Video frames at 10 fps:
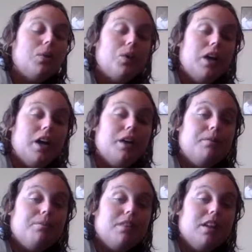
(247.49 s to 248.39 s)

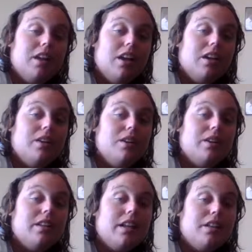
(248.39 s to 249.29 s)
well,
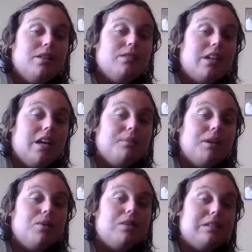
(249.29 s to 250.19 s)
you telling
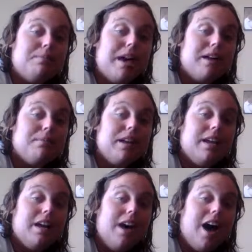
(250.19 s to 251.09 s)
me you respect
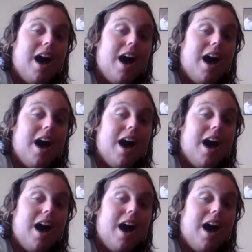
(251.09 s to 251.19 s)
me?